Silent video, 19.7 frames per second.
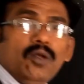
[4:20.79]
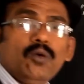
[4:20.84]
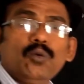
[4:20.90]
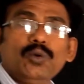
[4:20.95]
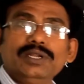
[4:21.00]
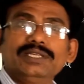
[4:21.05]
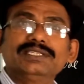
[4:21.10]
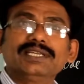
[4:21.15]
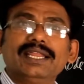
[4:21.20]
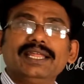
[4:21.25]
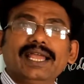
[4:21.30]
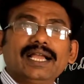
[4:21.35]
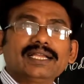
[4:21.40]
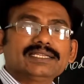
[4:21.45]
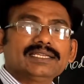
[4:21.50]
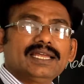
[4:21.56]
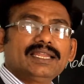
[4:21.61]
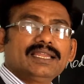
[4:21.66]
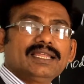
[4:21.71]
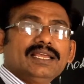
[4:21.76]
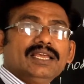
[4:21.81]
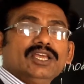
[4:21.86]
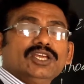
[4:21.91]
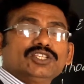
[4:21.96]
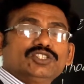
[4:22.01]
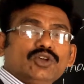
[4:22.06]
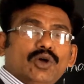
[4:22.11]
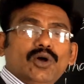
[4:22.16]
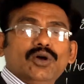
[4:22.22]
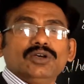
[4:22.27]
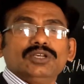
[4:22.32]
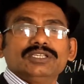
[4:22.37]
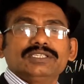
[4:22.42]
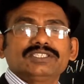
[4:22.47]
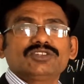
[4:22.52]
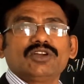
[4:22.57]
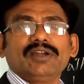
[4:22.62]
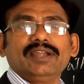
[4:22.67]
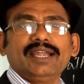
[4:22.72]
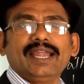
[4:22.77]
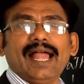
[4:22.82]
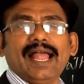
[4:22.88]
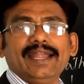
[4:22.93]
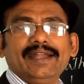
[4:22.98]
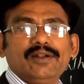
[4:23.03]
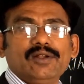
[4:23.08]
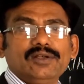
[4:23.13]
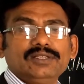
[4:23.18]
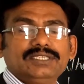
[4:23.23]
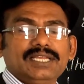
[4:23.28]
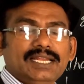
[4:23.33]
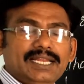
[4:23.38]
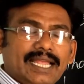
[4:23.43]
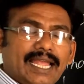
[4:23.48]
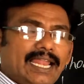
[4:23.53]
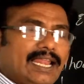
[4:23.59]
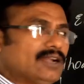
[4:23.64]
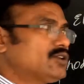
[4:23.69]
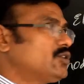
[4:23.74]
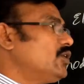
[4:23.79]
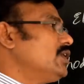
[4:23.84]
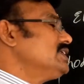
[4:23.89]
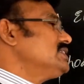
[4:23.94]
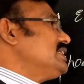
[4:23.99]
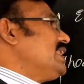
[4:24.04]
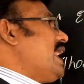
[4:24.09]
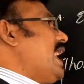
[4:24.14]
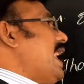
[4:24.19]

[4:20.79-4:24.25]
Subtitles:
What is the reaction? So standard hydrogen electrode is an